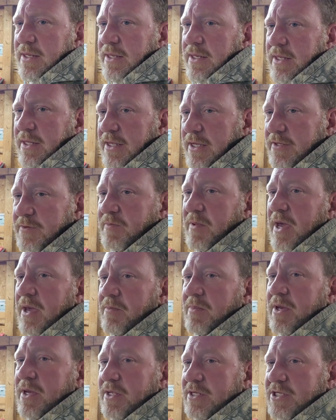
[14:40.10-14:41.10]
this may
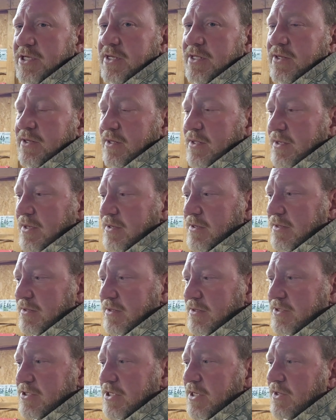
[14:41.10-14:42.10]
be a Gen
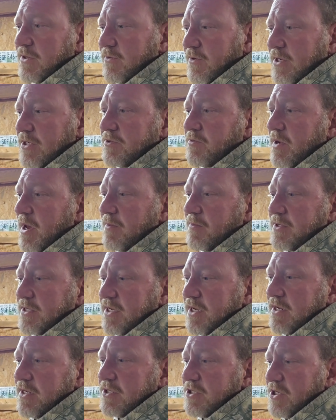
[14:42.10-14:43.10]
3 swap
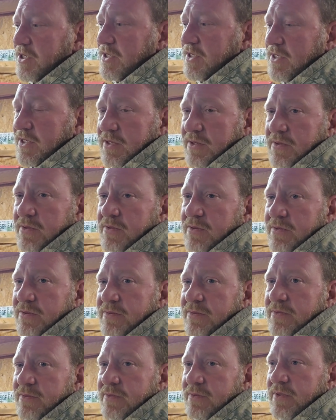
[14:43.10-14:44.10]
instead of Gen 2.
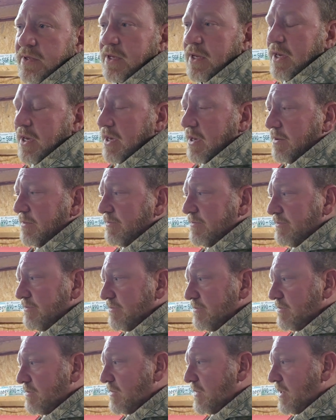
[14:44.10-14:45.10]
I've
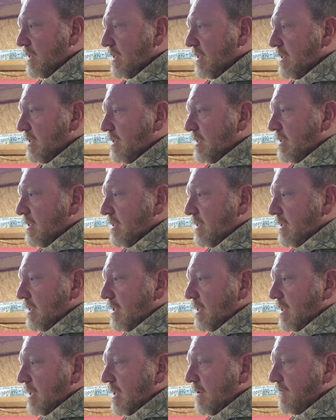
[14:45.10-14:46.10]

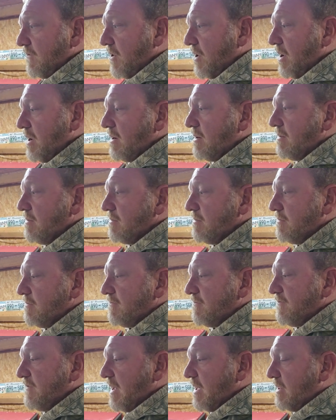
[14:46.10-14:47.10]
already
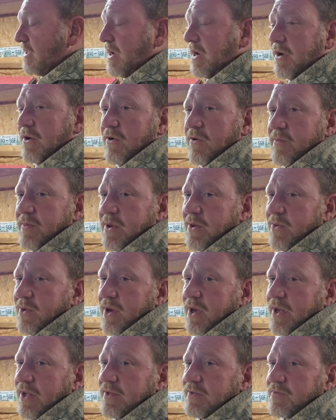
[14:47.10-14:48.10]
found the error of my
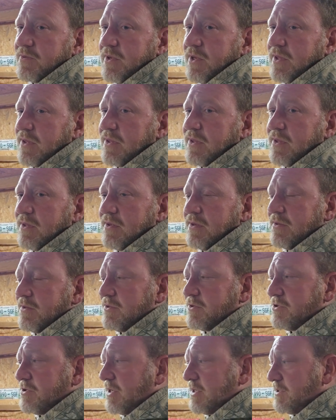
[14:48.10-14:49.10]
ways with
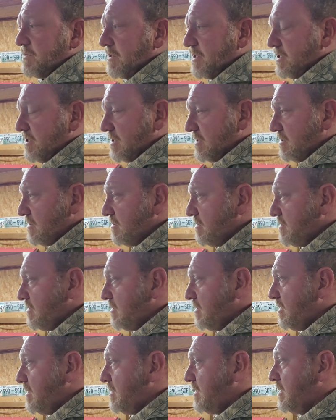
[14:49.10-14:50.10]
transmission.
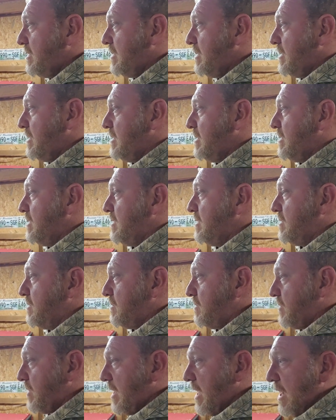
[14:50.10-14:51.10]

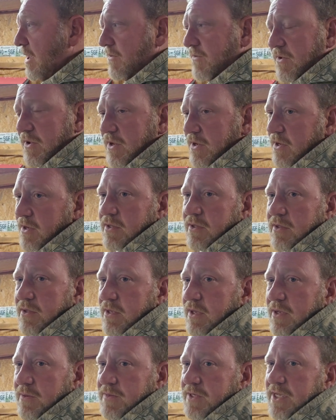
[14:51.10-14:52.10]
We can't run a
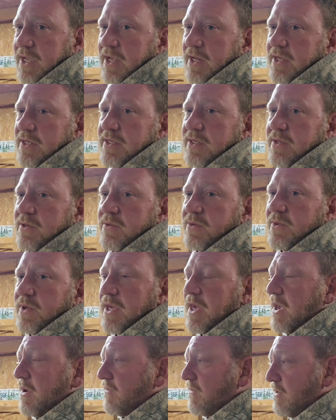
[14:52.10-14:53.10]
MT82. We
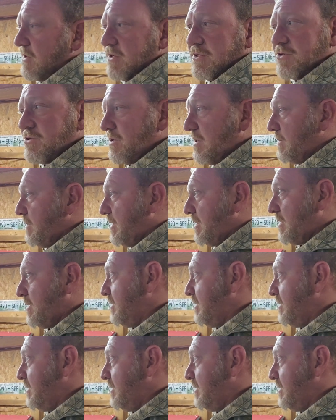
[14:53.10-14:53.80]
can't run a Tremec.